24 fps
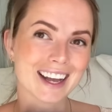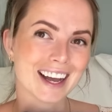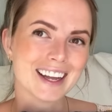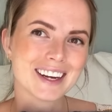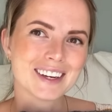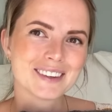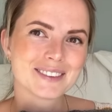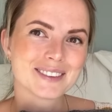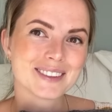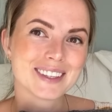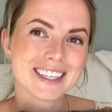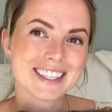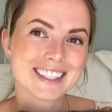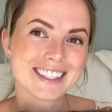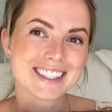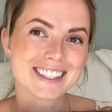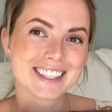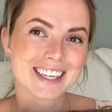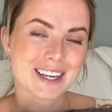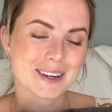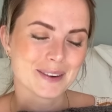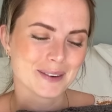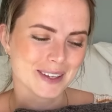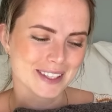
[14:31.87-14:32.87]
of wish
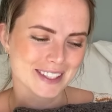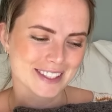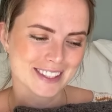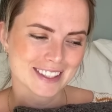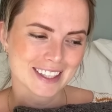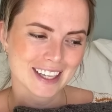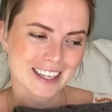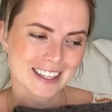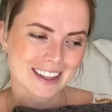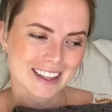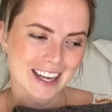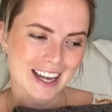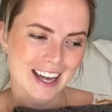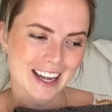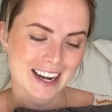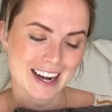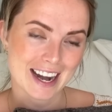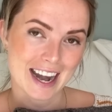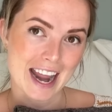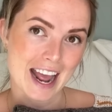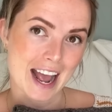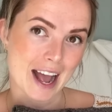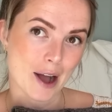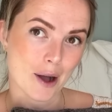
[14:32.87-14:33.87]
it wasn't like that
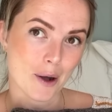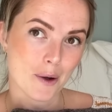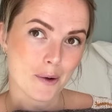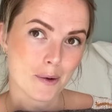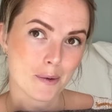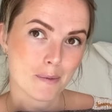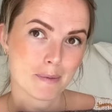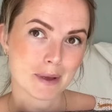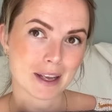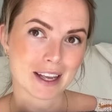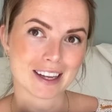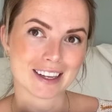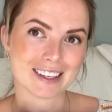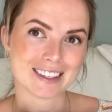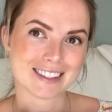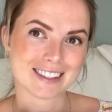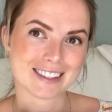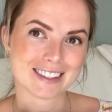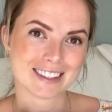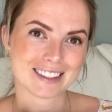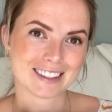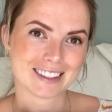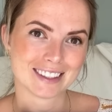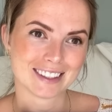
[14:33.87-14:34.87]
now,
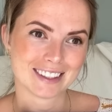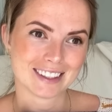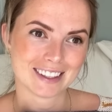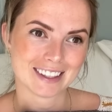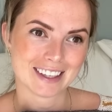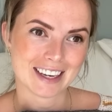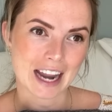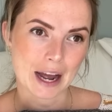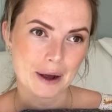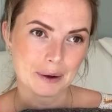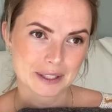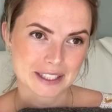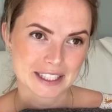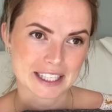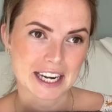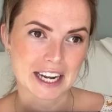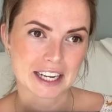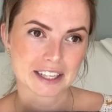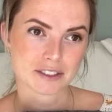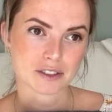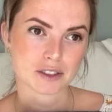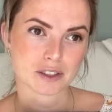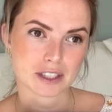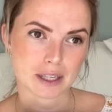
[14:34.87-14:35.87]
because now it's an
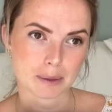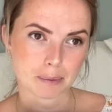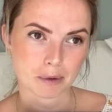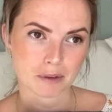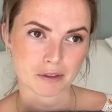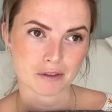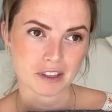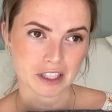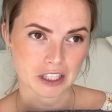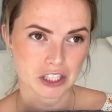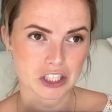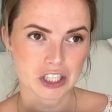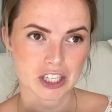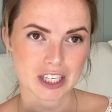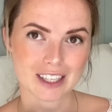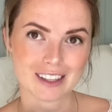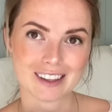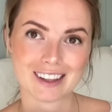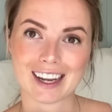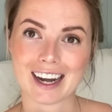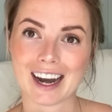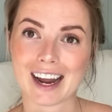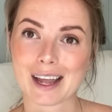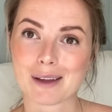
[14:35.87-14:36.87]
extra step of finishing
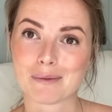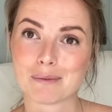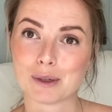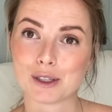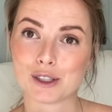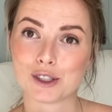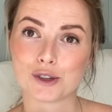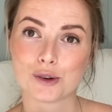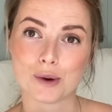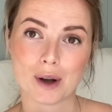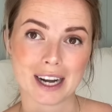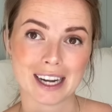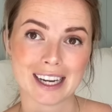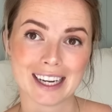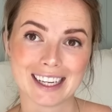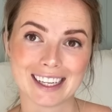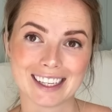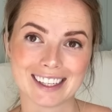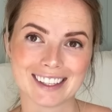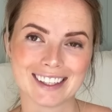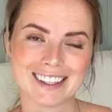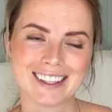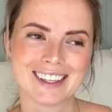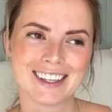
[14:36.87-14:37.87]
that I am
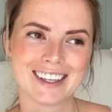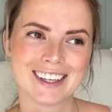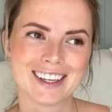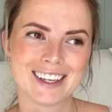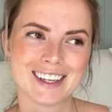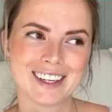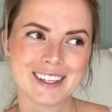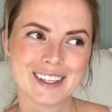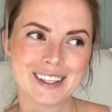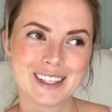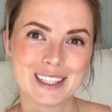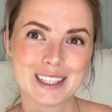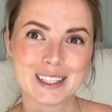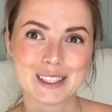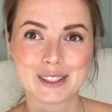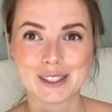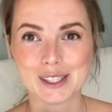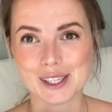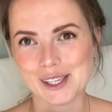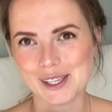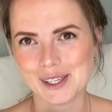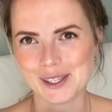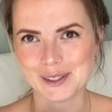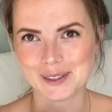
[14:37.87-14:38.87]
dreading
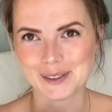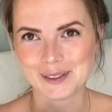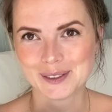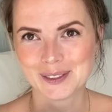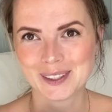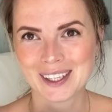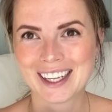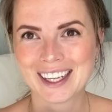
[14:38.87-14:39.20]
to do.